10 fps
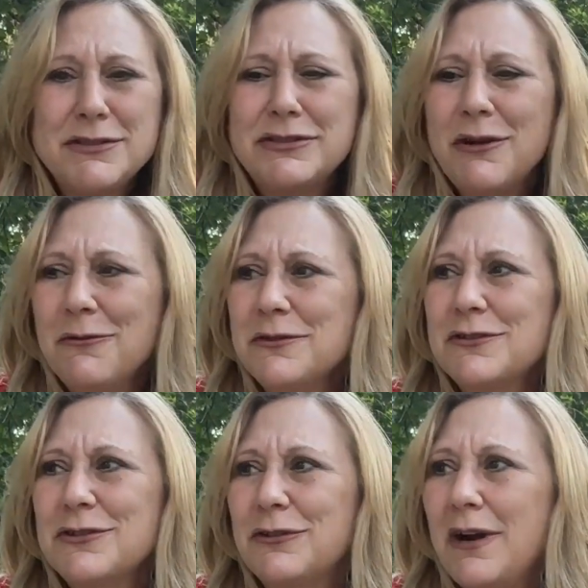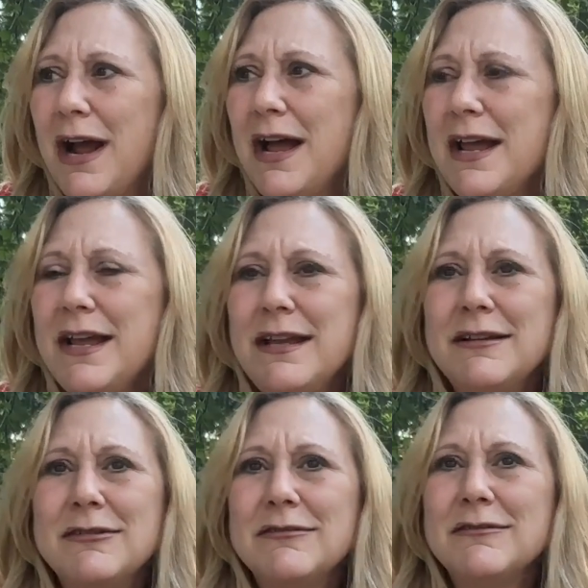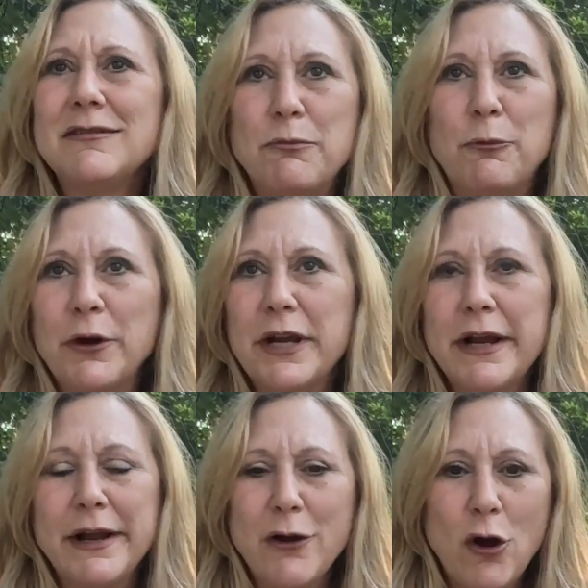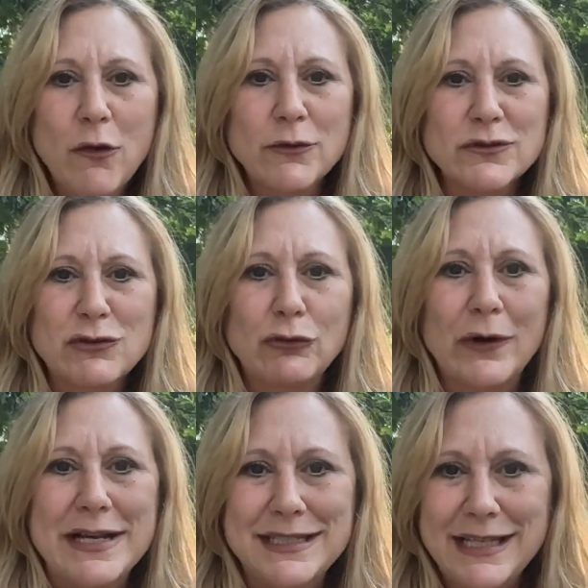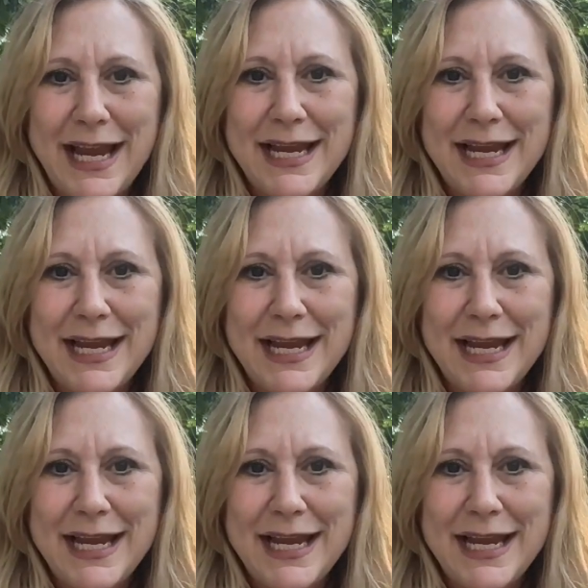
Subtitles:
Don't try working on all those crazy